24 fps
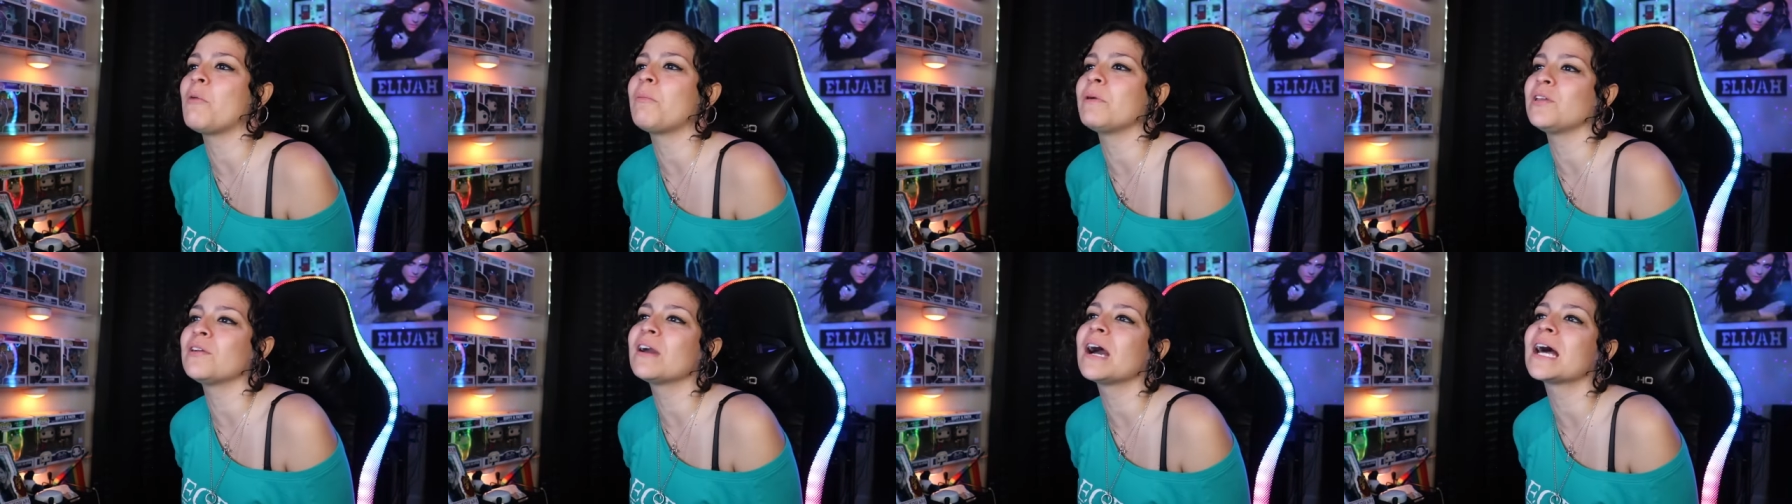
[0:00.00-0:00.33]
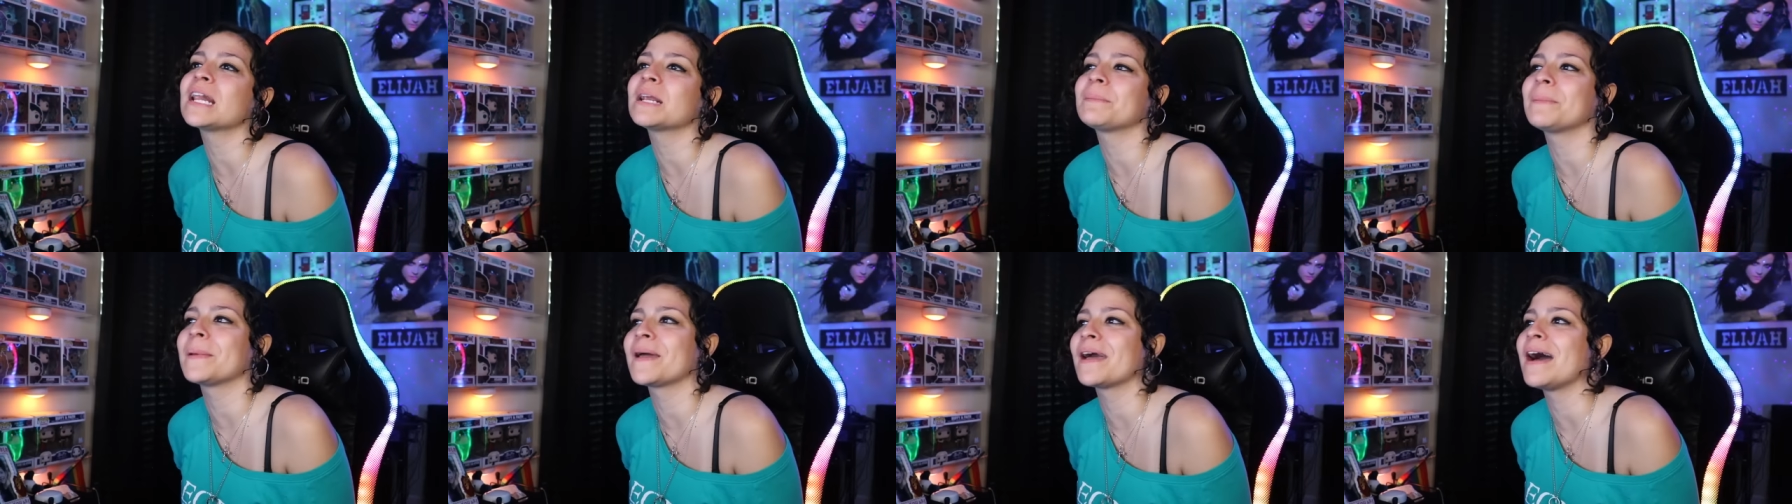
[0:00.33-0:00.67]
but you
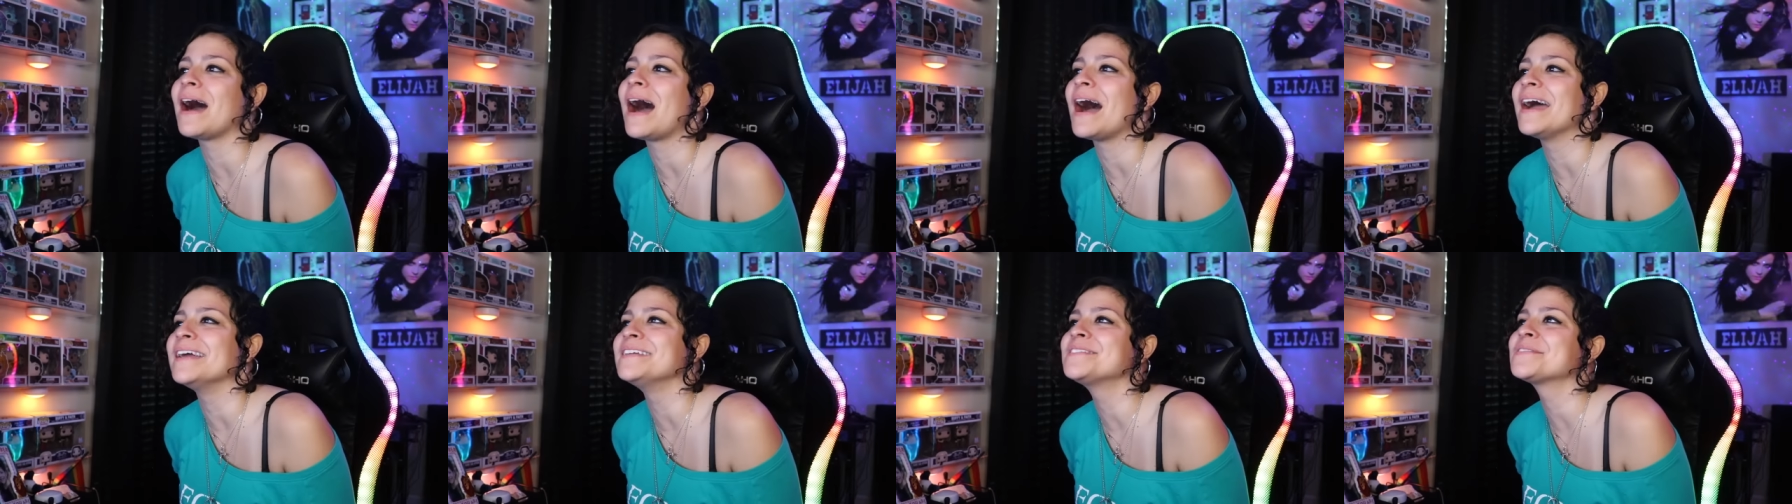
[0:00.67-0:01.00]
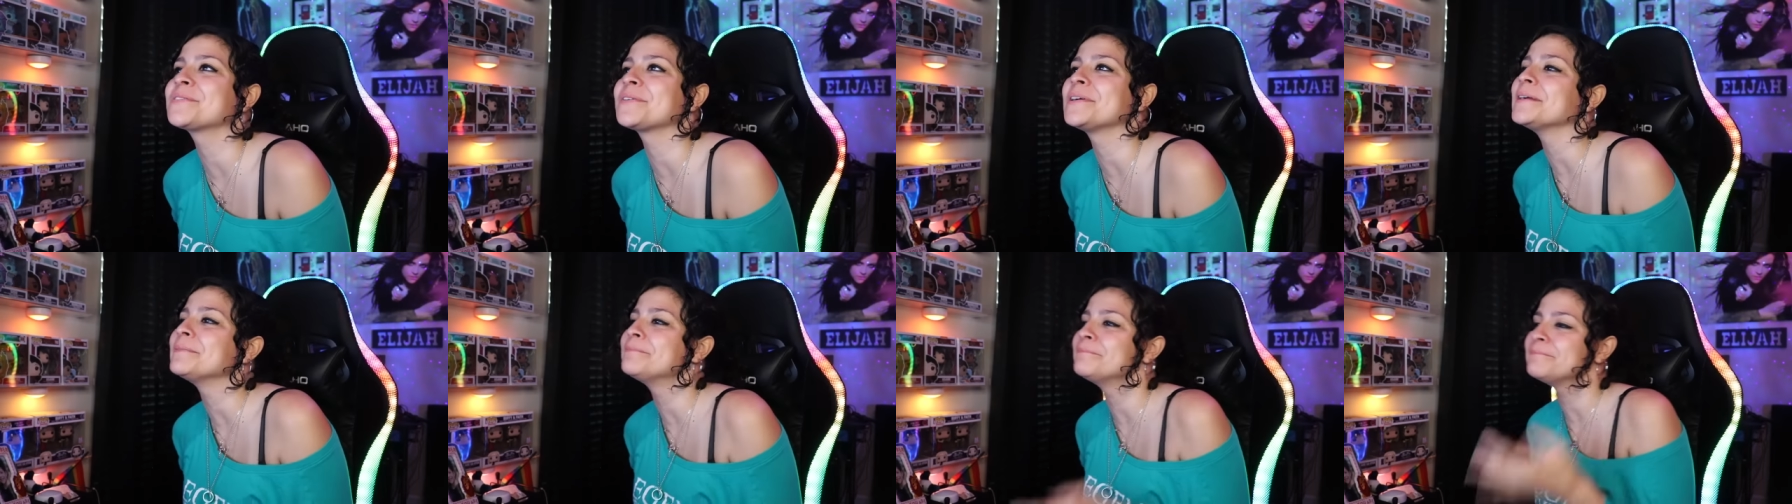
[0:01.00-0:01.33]
got up and got ice
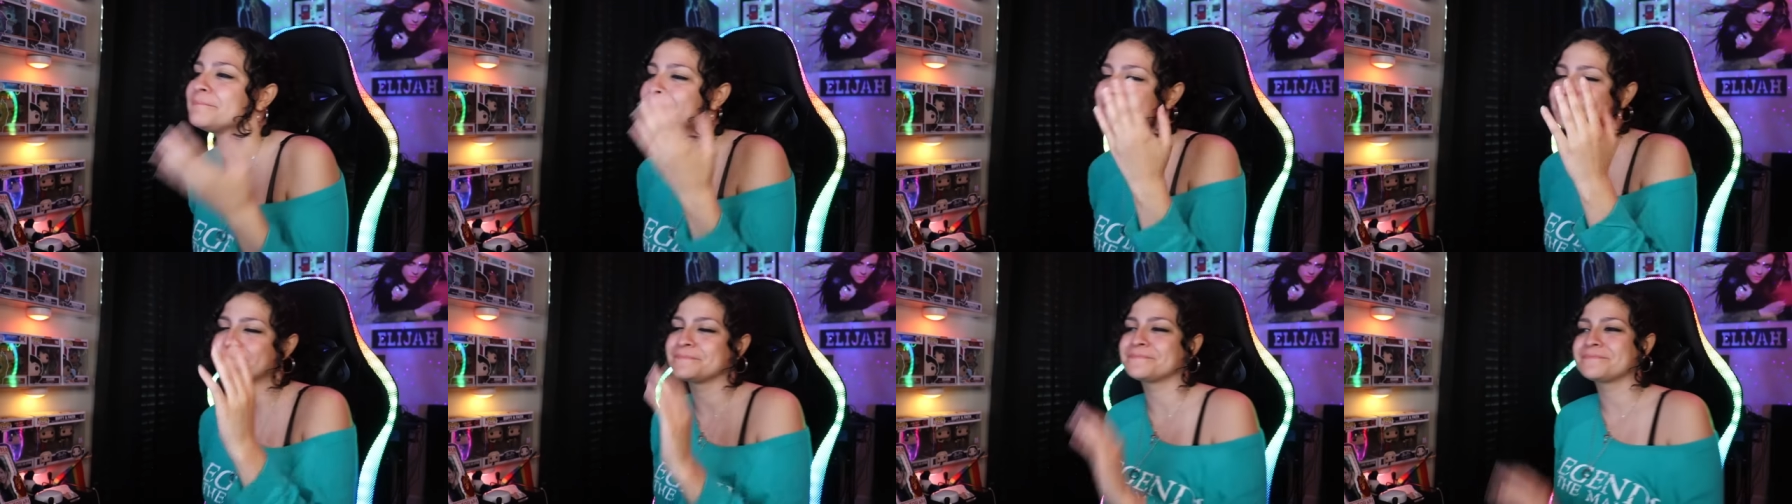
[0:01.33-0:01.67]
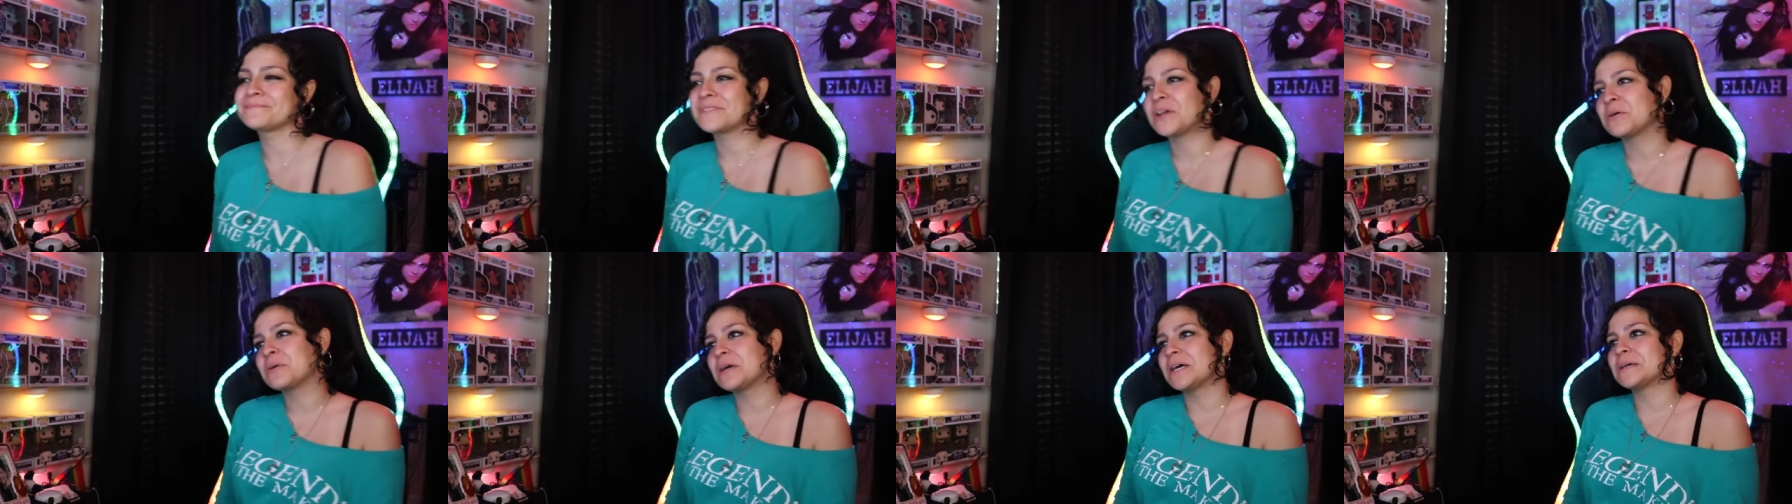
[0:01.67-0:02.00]
cream?
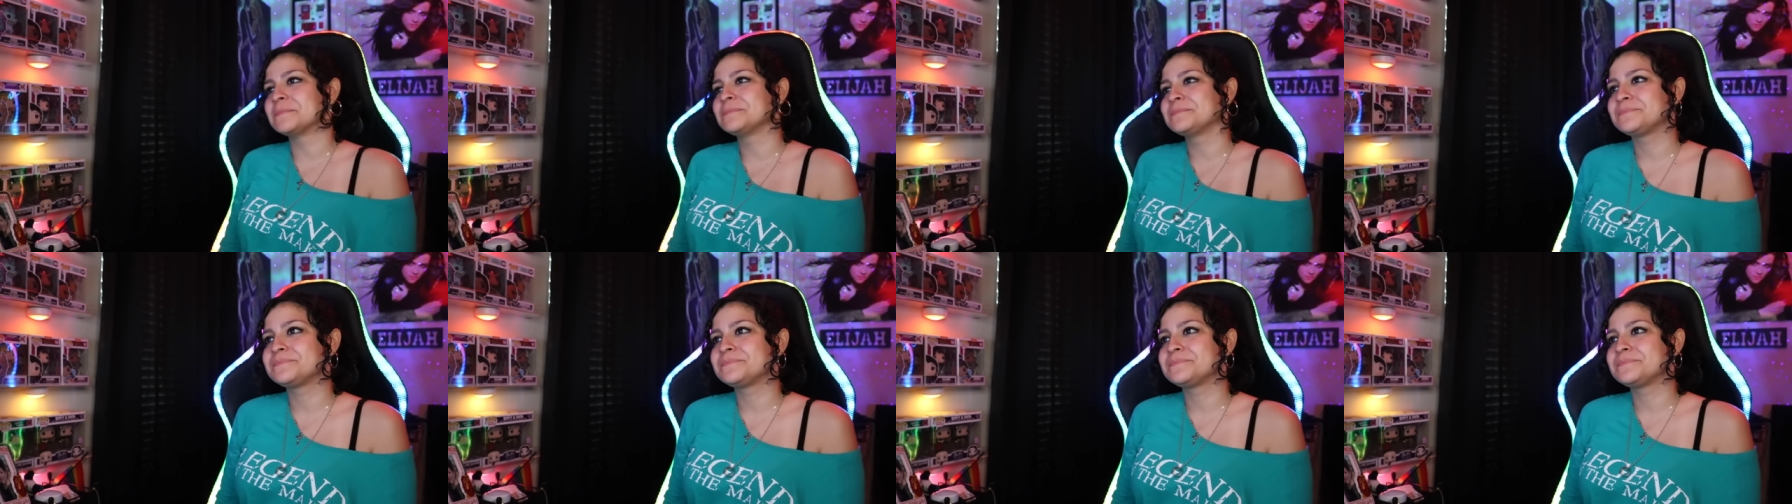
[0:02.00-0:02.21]
Okay.